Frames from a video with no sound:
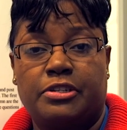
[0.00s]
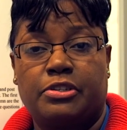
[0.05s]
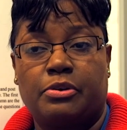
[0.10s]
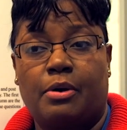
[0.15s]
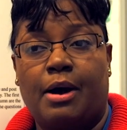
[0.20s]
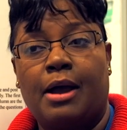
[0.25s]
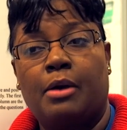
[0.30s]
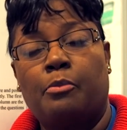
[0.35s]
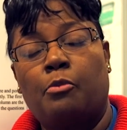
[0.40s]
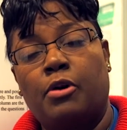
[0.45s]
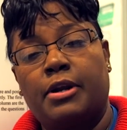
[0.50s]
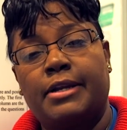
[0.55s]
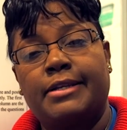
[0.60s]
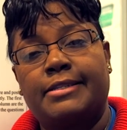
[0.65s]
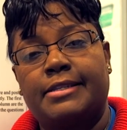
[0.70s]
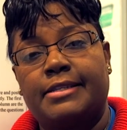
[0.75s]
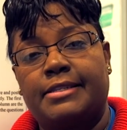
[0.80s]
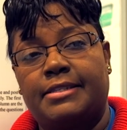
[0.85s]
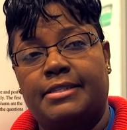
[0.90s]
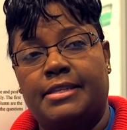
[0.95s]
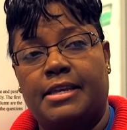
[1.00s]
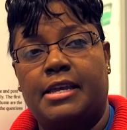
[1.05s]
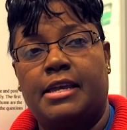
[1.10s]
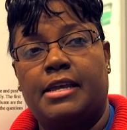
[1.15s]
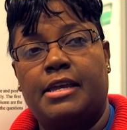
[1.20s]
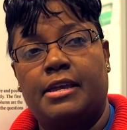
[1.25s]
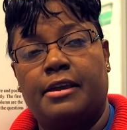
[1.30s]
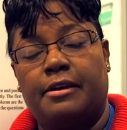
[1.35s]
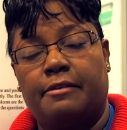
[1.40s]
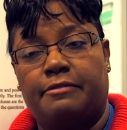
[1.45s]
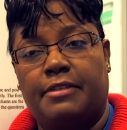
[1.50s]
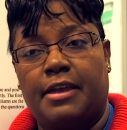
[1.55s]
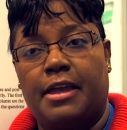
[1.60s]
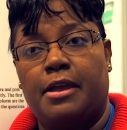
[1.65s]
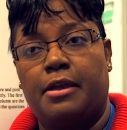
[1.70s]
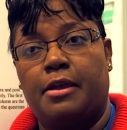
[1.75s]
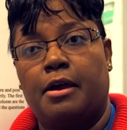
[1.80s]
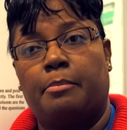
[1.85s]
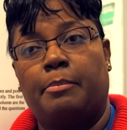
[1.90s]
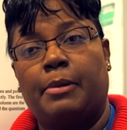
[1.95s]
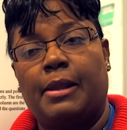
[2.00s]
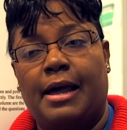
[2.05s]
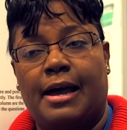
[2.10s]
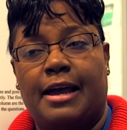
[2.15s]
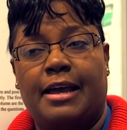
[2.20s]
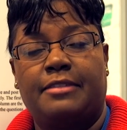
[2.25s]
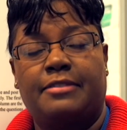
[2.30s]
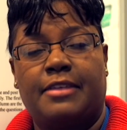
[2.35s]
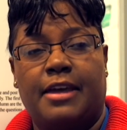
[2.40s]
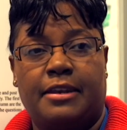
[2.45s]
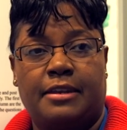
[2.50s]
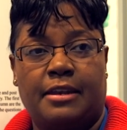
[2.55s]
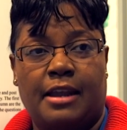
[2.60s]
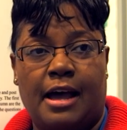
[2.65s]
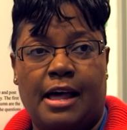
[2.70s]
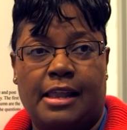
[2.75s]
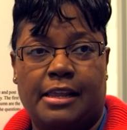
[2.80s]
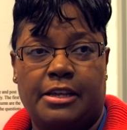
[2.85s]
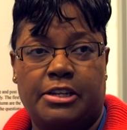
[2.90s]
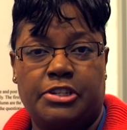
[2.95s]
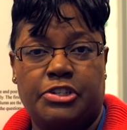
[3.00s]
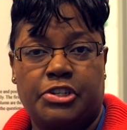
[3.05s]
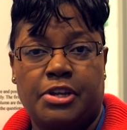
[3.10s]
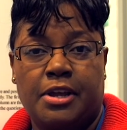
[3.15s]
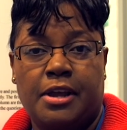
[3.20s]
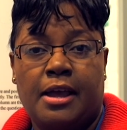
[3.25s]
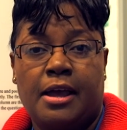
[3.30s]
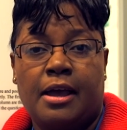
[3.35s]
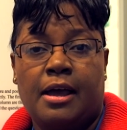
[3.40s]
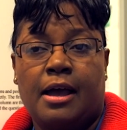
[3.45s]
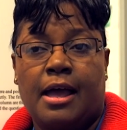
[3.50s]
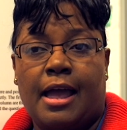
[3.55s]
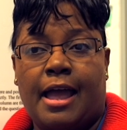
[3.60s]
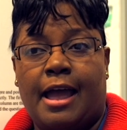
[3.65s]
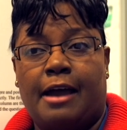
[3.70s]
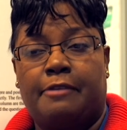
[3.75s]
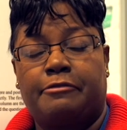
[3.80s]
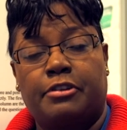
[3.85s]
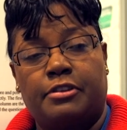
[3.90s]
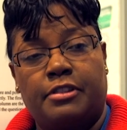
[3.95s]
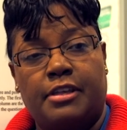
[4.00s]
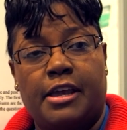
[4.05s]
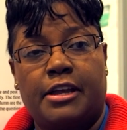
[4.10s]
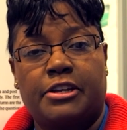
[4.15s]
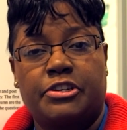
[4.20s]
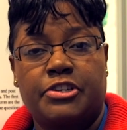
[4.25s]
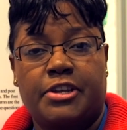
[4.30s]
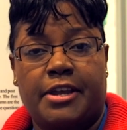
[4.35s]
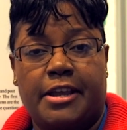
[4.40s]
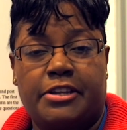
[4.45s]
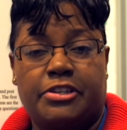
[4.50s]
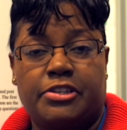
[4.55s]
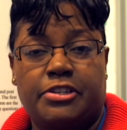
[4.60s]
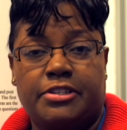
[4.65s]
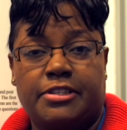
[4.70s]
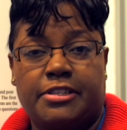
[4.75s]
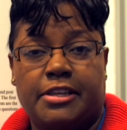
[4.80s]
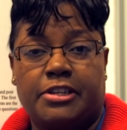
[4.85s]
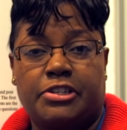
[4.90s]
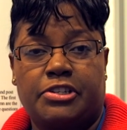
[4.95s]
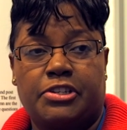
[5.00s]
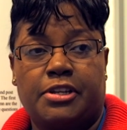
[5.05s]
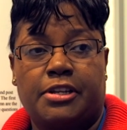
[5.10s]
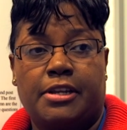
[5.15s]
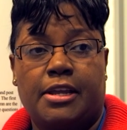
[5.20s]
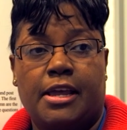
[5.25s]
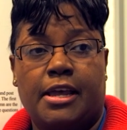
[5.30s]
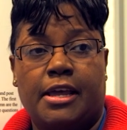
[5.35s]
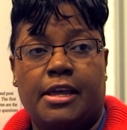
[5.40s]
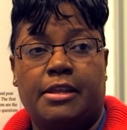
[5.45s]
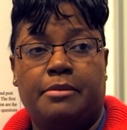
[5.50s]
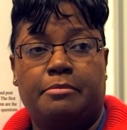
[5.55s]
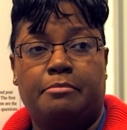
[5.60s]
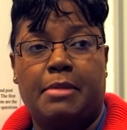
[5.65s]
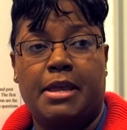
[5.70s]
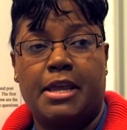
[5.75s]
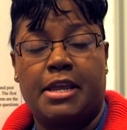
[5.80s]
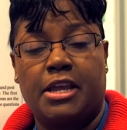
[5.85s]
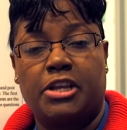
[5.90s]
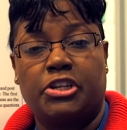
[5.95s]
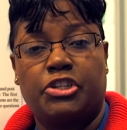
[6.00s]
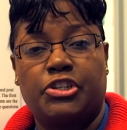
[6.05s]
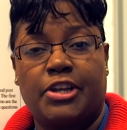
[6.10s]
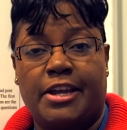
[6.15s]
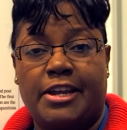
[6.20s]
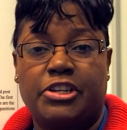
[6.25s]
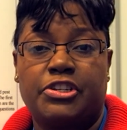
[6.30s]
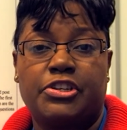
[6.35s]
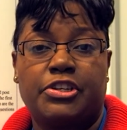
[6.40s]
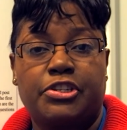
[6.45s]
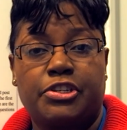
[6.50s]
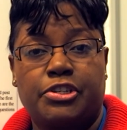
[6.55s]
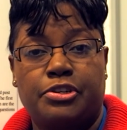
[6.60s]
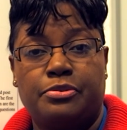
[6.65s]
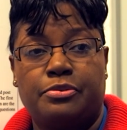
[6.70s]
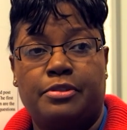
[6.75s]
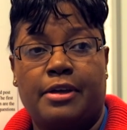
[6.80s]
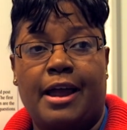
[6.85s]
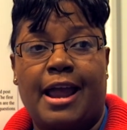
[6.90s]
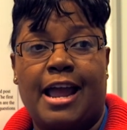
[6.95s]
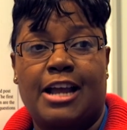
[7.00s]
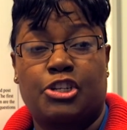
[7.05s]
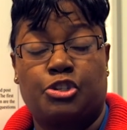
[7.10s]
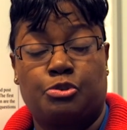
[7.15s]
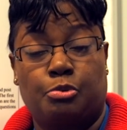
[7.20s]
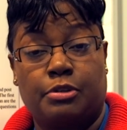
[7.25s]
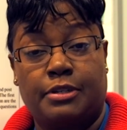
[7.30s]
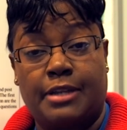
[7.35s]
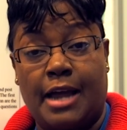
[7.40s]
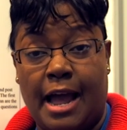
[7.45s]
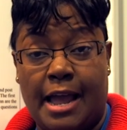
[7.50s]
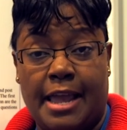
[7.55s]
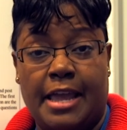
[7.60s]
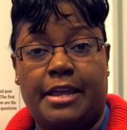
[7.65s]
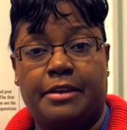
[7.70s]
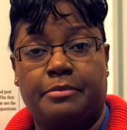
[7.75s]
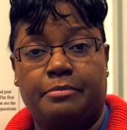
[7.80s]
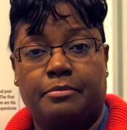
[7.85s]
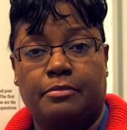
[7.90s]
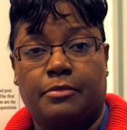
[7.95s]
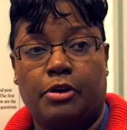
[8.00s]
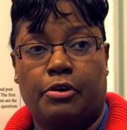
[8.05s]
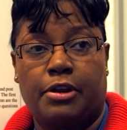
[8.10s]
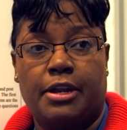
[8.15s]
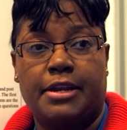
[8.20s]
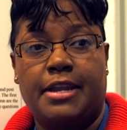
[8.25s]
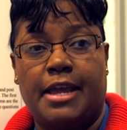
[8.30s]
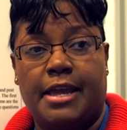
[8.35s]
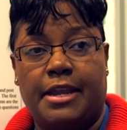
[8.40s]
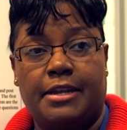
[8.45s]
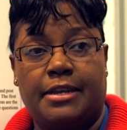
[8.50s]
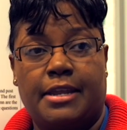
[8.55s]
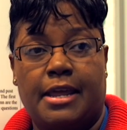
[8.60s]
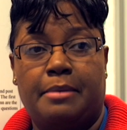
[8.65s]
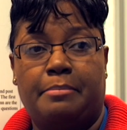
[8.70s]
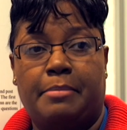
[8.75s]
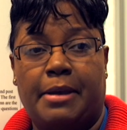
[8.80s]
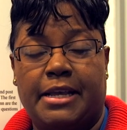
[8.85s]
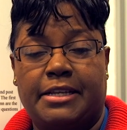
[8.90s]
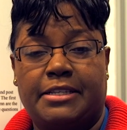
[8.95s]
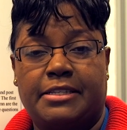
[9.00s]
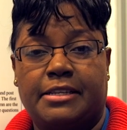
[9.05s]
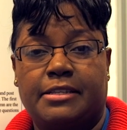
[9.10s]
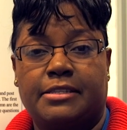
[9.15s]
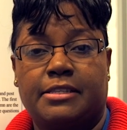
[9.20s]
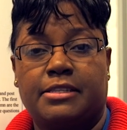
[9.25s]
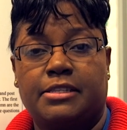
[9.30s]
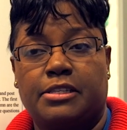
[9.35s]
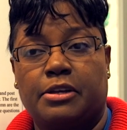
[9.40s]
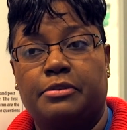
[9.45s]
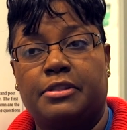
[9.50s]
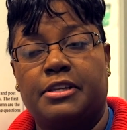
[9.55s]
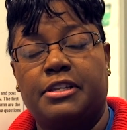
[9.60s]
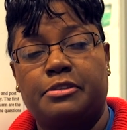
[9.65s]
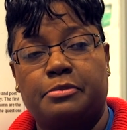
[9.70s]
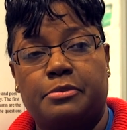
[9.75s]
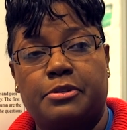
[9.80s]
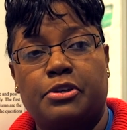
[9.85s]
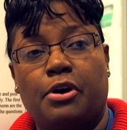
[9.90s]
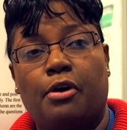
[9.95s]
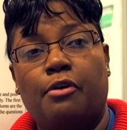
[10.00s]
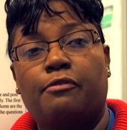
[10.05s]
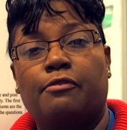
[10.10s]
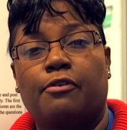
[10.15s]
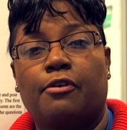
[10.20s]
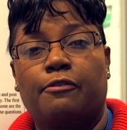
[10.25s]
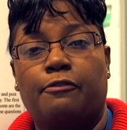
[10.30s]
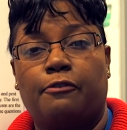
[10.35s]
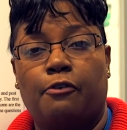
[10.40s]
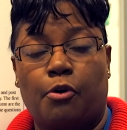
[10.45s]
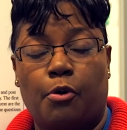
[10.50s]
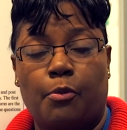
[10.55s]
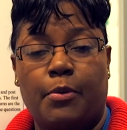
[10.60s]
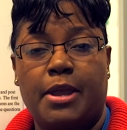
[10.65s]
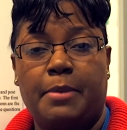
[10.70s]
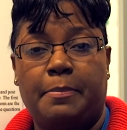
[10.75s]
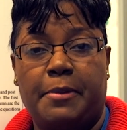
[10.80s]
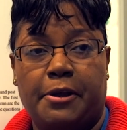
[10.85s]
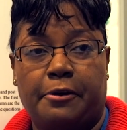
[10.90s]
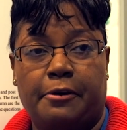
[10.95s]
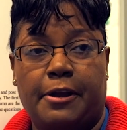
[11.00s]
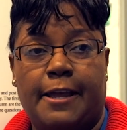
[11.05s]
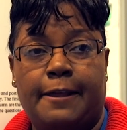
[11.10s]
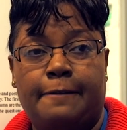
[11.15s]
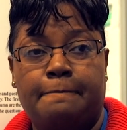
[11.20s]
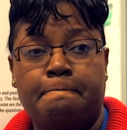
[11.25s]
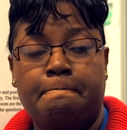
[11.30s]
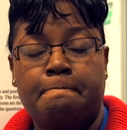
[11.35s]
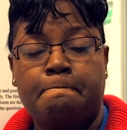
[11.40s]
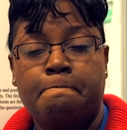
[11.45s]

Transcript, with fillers: So I wanted to see if they applied that knowledge after the education session in making changes to their actual diet on a day-to-day basis. And so this was over a 4-week period.